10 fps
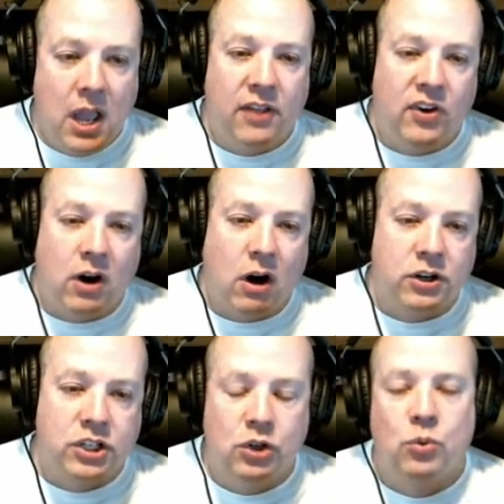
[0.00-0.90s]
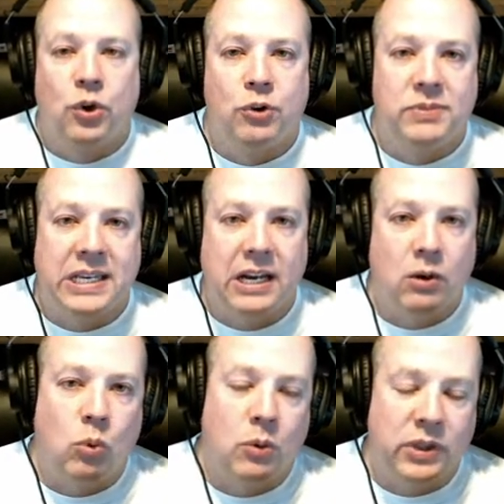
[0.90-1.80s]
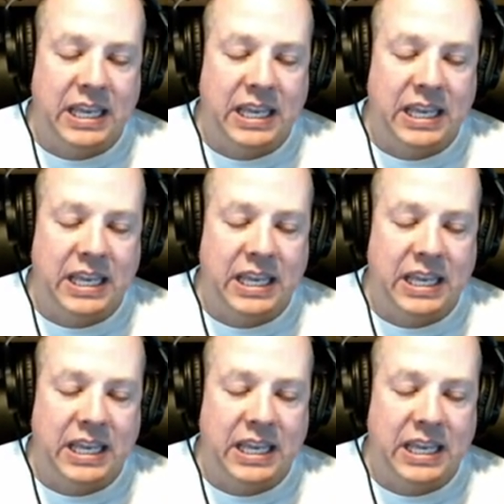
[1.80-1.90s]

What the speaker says: There are two rooms in here, one with